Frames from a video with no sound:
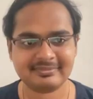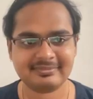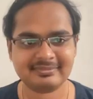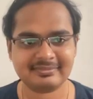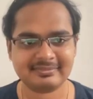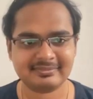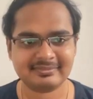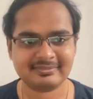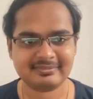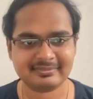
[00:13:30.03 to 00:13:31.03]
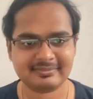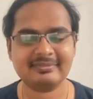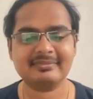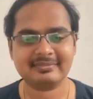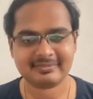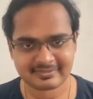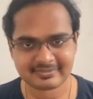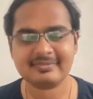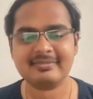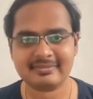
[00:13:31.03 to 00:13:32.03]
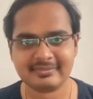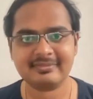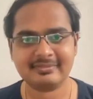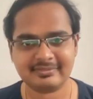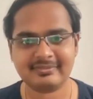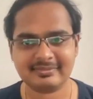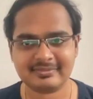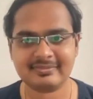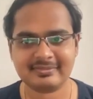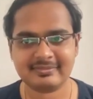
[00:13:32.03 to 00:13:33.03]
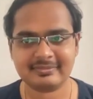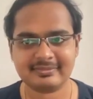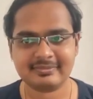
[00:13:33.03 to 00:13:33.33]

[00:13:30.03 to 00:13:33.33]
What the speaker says: (not speaking)